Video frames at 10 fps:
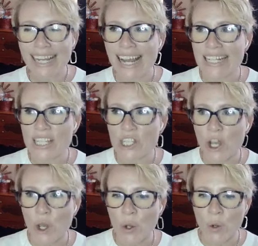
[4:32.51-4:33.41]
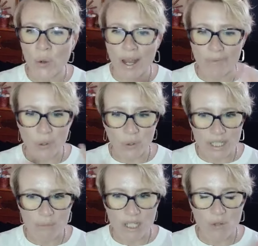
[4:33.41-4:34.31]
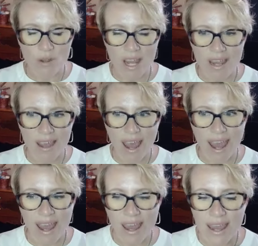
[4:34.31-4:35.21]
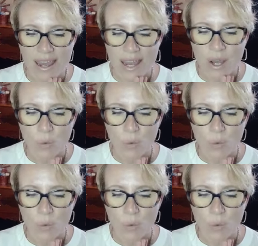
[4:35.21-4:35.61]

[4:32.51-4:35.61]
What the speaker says: And so I'm going to be doing a